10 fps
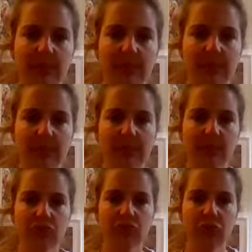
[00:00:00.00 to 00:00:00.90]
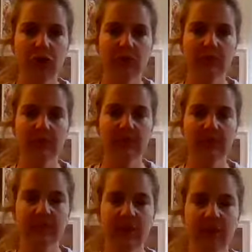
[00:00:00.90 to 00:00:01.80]
crescent lunge. Arms
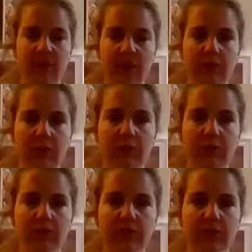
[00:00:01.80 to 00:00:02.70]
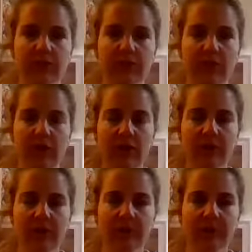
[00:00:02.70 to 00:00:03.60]
extend upward to start.